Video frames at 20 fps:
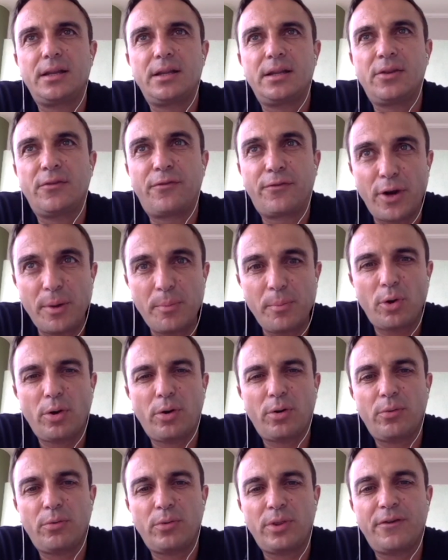the
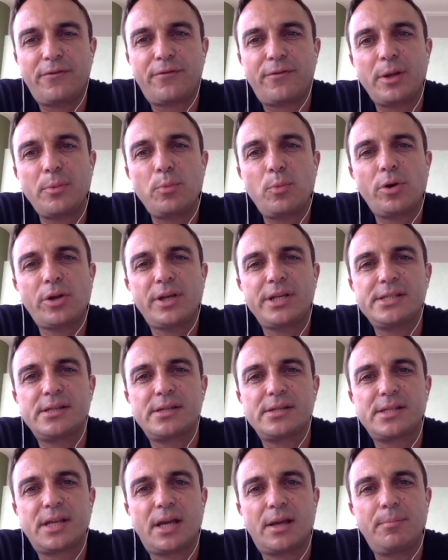framework is
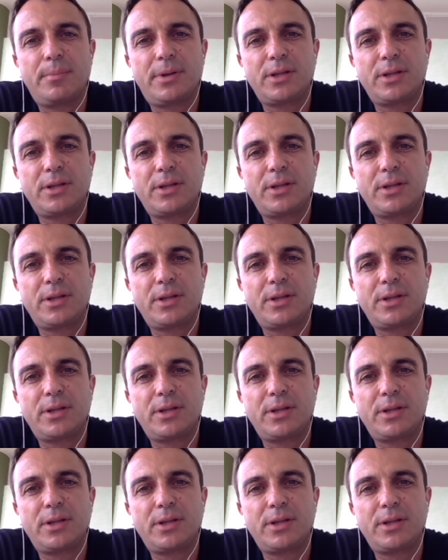the same,